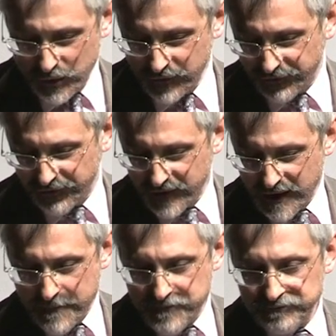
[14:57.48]
true
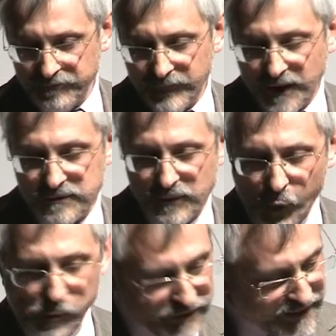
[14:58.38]
of
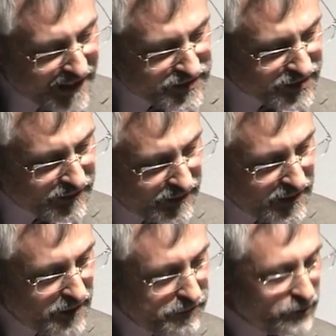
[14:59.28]
Albert Gate,
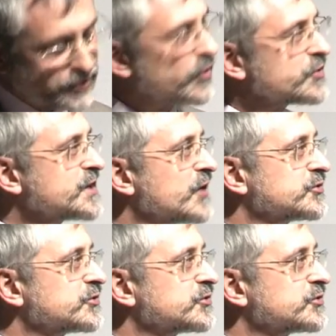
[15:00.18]
built across